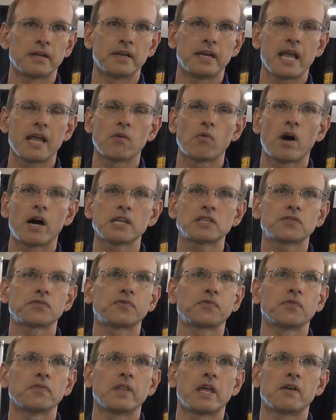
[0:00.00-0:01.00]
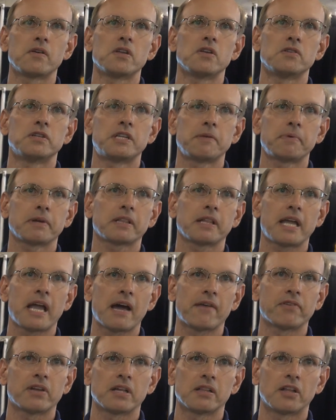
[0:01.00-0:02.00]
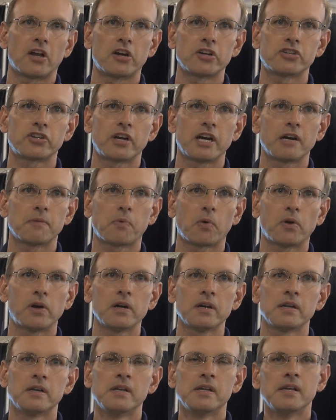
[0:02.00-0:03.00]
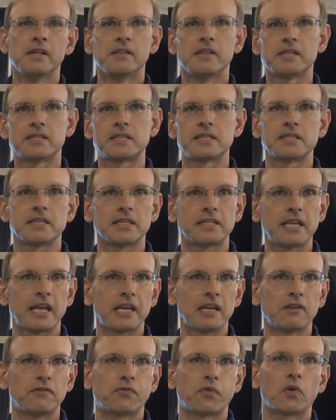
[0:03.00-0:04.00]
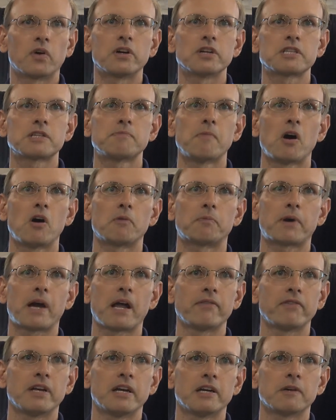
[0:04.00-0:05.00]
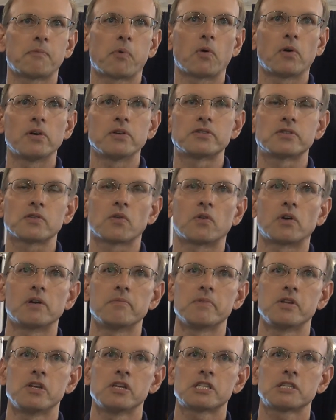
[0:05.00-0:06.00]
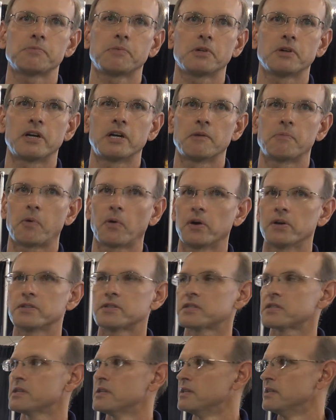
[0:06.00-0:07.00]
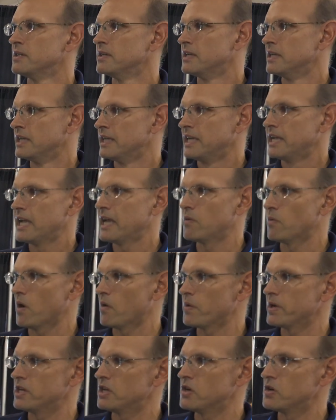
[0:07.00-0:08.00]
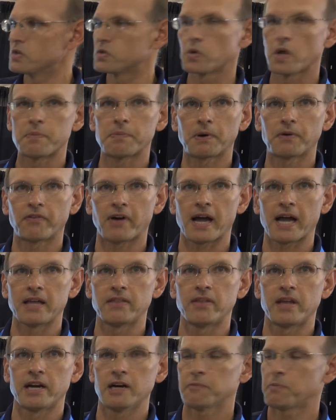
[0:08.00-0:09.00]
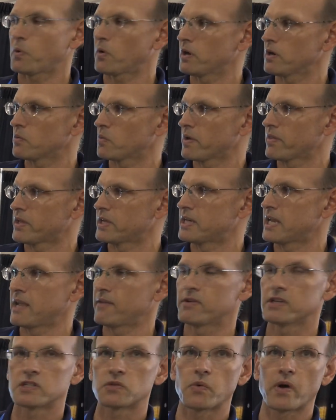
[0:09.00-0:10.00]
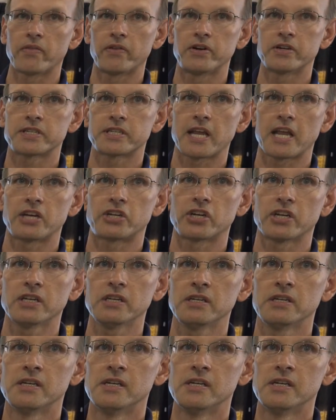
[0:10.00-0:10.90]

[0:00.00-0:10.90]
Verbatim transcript: AWOS that you would typically have in a larger airport. This is intended for small private airports or municipal airports. And what we do is we provide the airport with a Davis weather station.